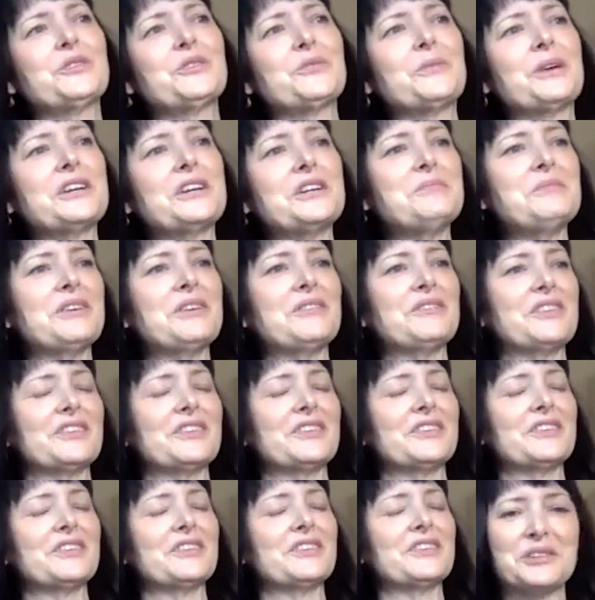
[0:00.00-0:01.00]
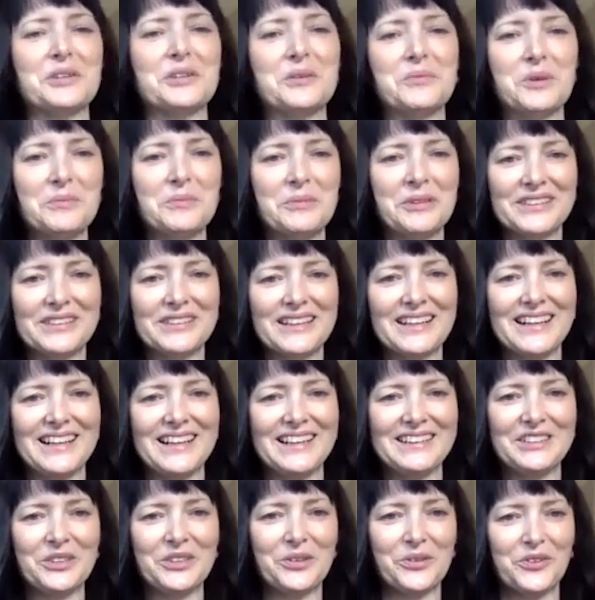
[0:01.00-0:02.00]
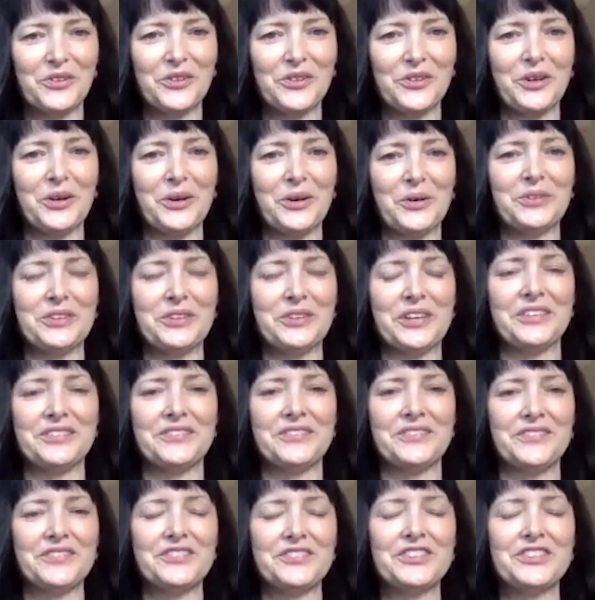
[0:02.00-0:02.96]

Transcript: You reminded me of this lovely woman that I had years ago that